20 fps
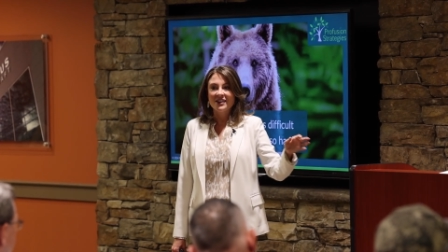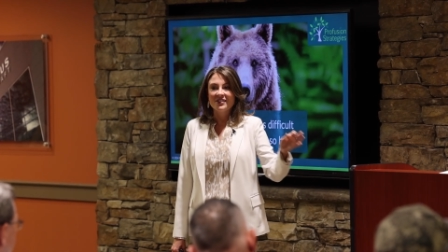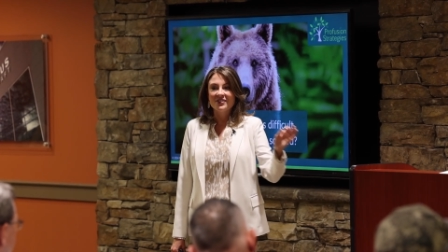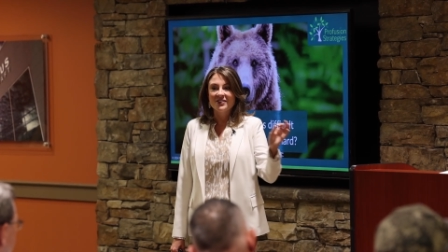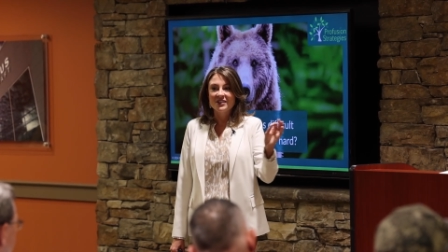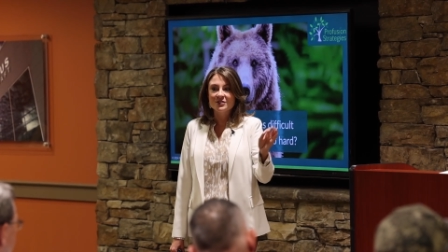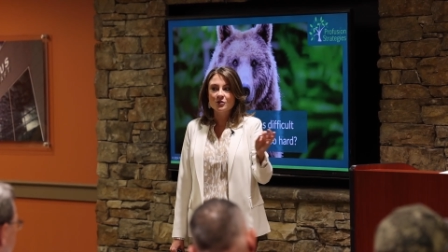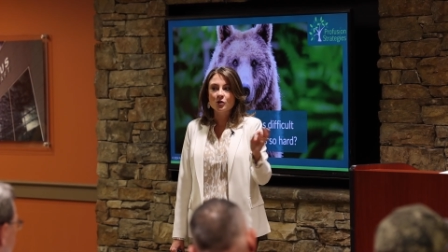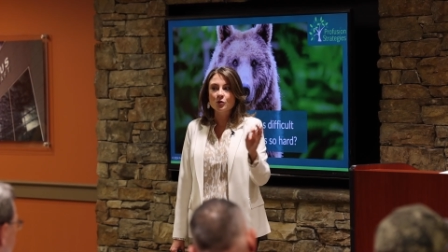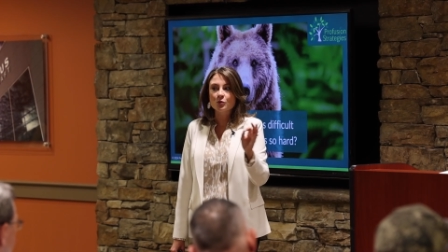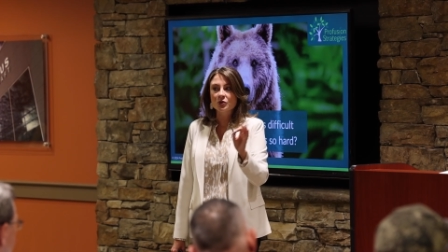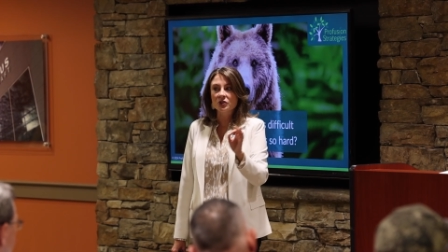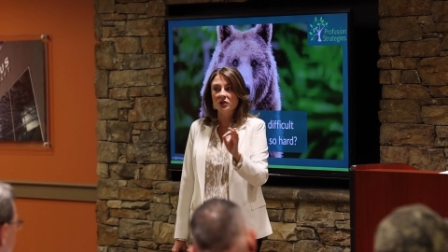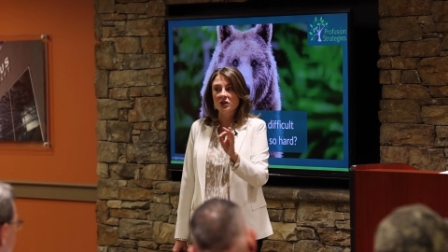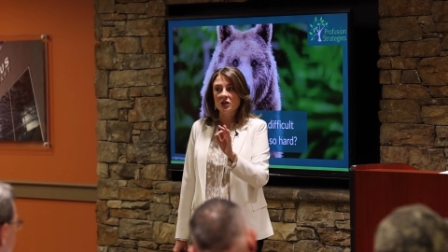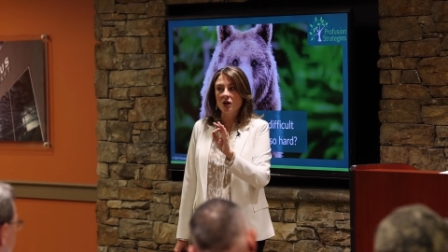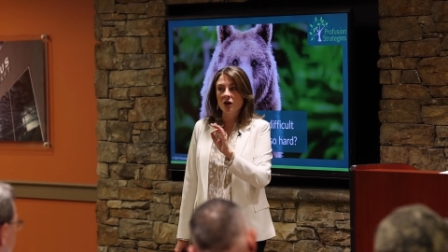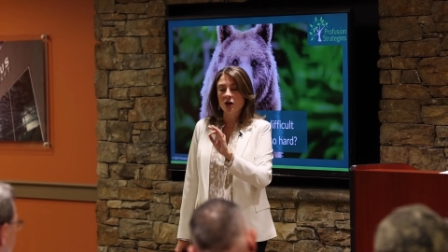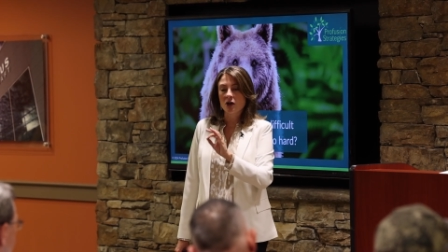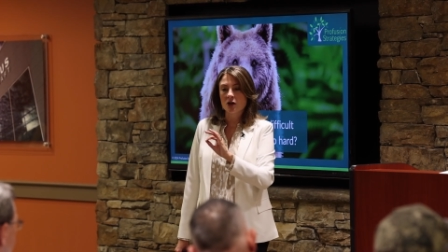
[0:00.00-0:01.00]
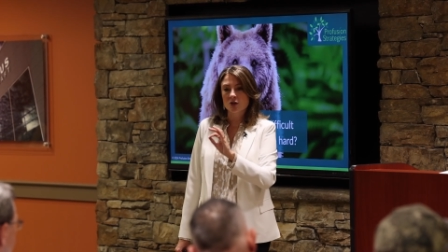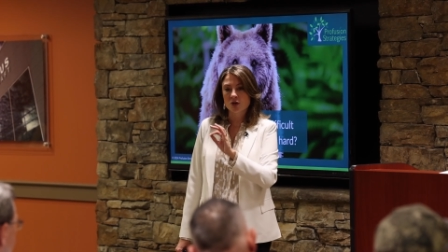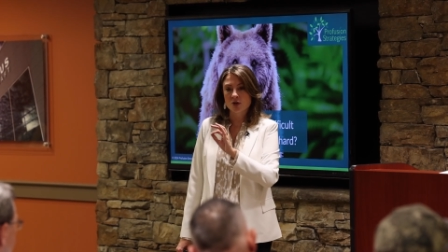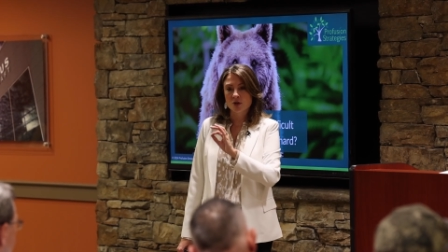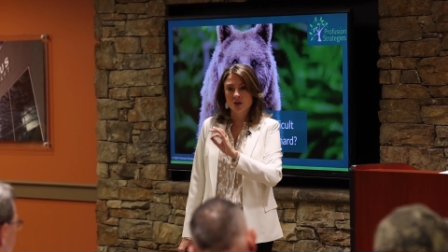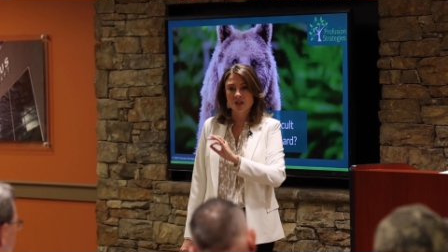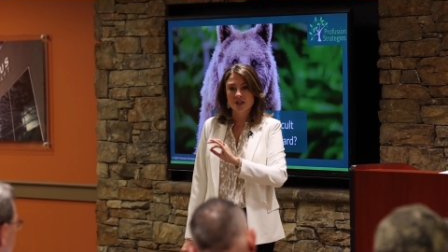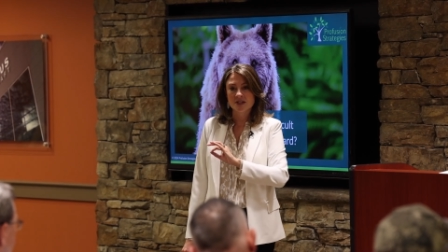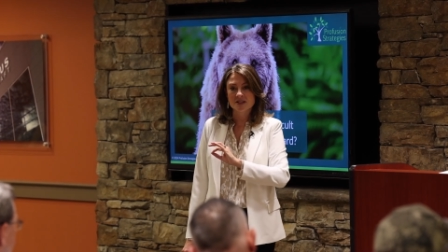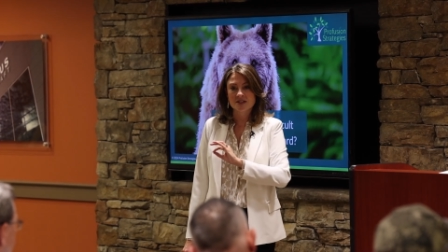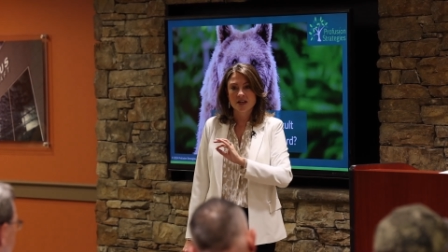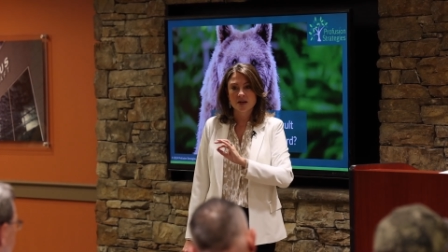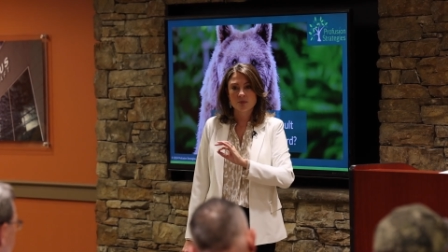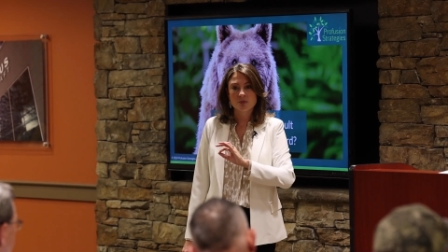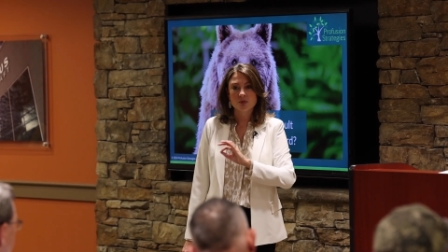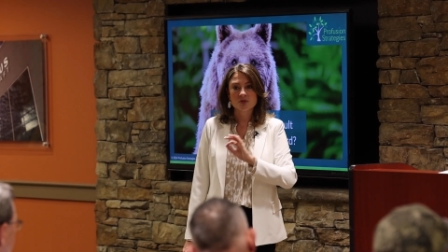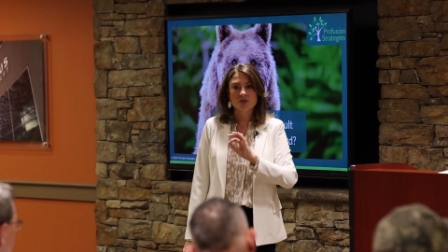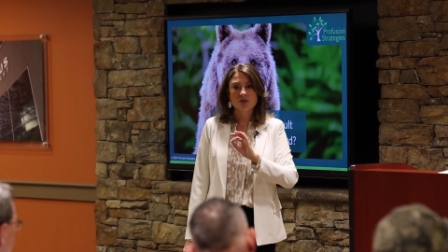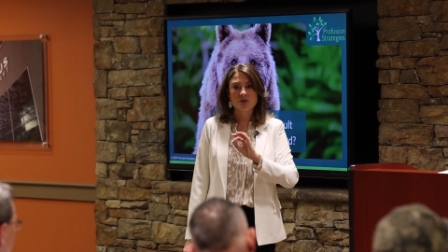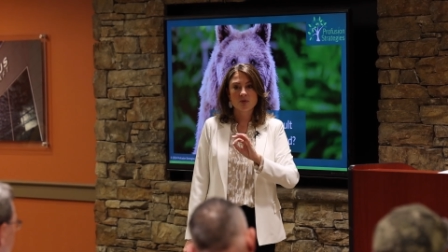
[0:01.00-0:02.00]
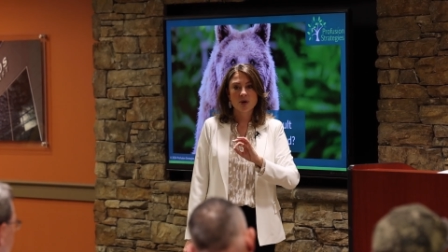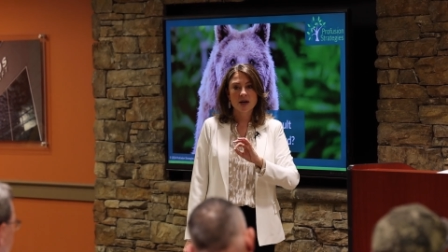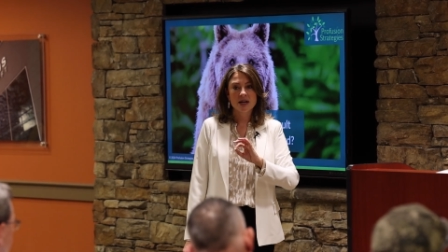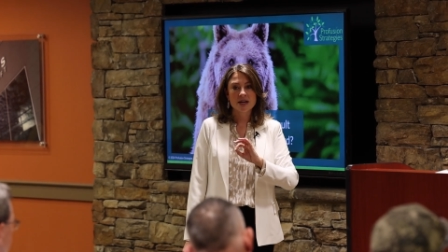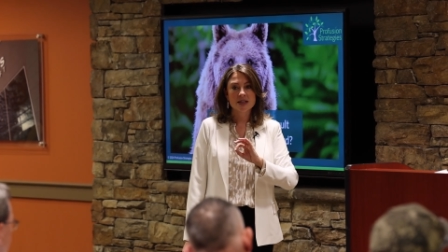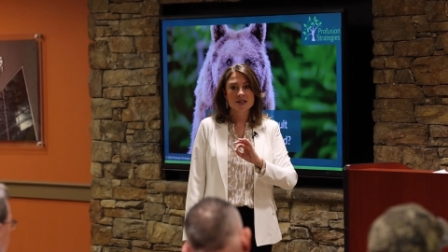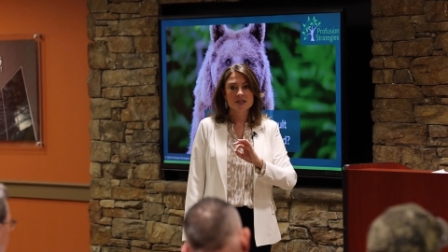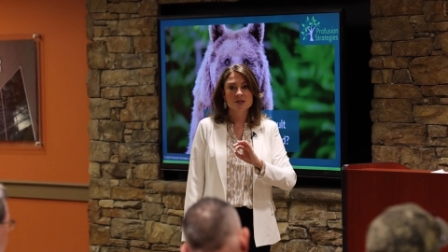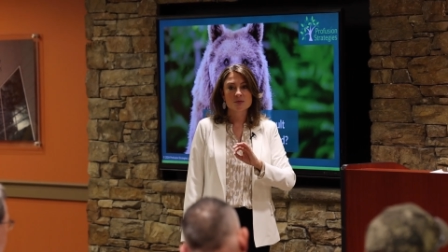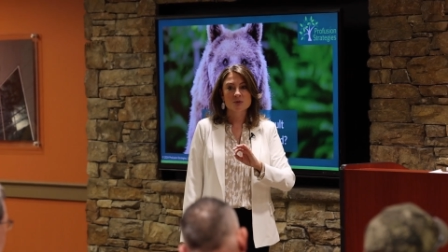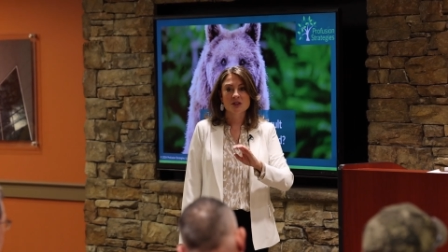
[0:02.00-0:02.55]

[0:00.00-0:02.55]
these are really concrete examples of why it is